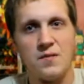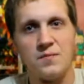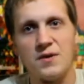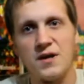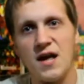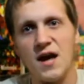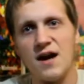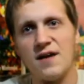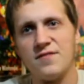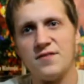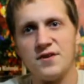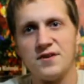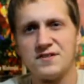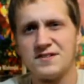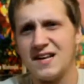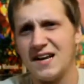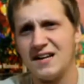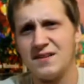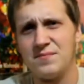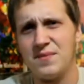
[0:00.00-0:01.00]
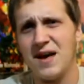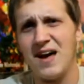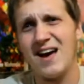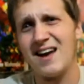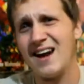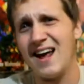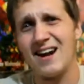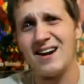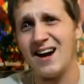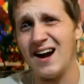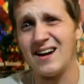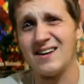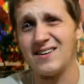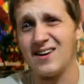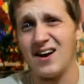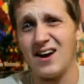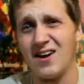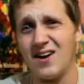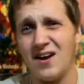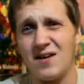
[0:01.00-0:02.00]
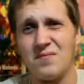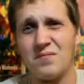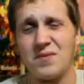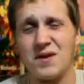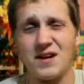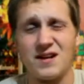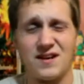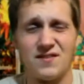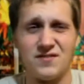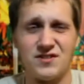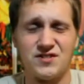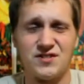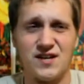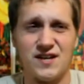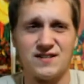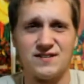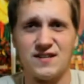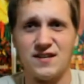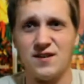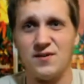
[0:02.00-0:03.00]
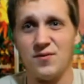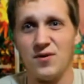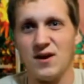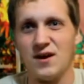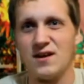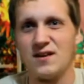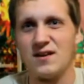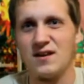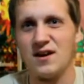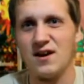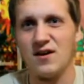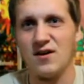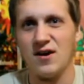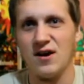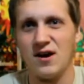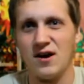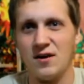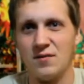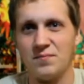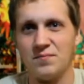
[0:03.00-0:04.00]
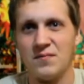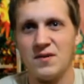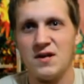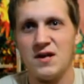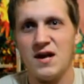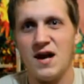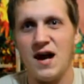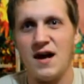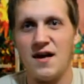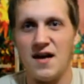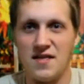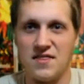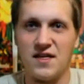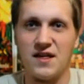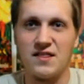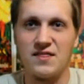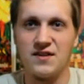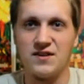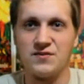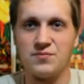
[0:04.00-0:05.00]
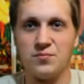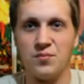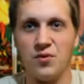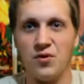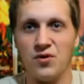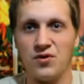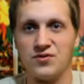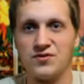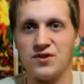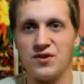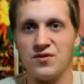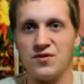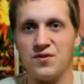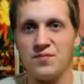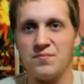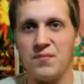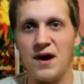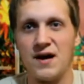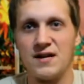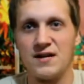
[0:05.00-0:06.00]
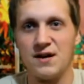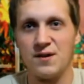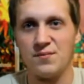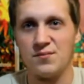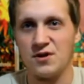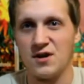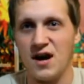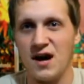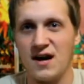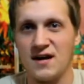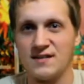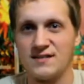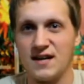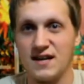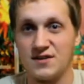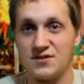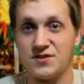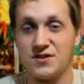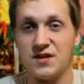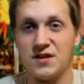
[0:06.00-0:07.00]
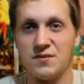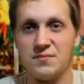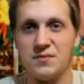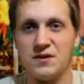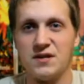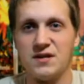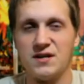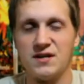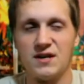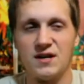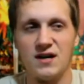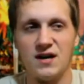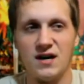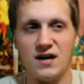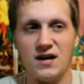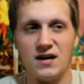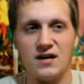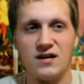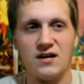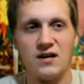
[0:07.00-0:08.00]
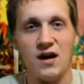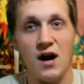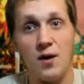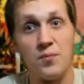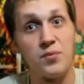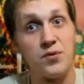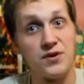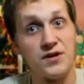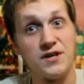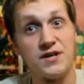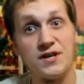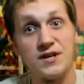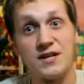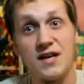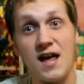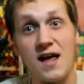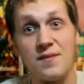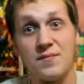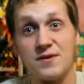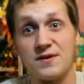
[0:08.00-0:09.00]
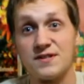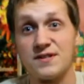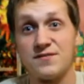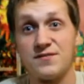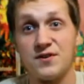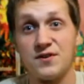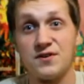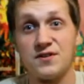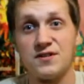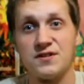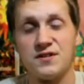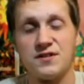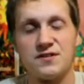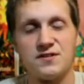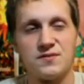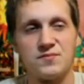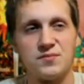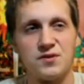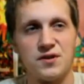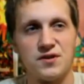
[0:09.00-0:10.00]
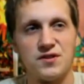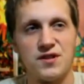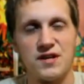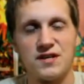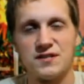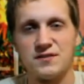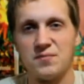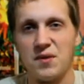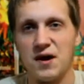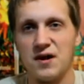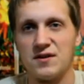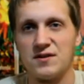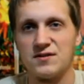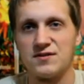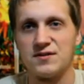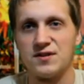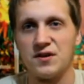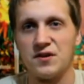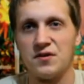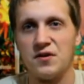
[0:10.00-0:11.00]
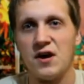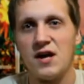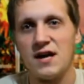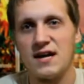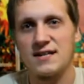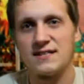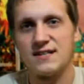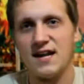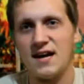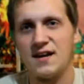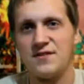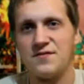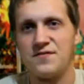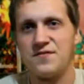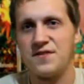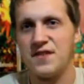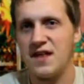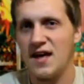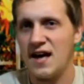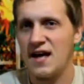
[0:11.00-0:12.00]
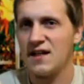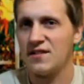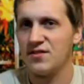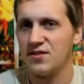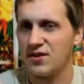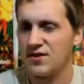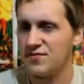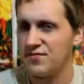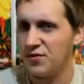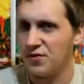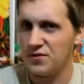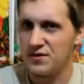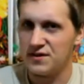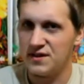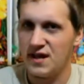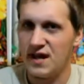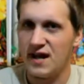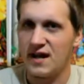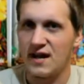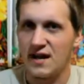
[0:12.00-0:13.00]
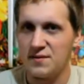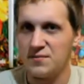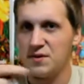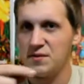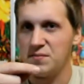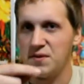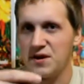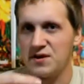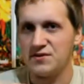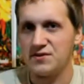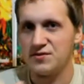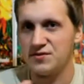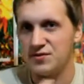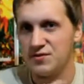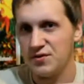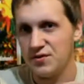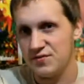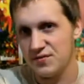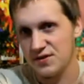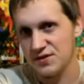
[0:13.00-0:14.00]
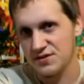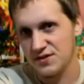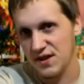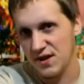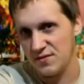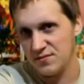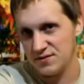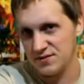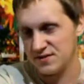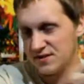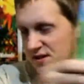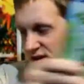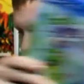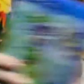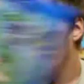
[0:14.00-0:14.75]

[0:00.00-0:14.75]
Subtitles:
But yeah, I've heard it's kind of bad. I don't care. I'm going to give it a chance anyway. You know, I think this more so than Mighty No. 9 is actually going to be a pretty good game, because I've heard some good things about it. So excited for that. Looking forward to that. Got to beat Banjo-Tooie first. That one's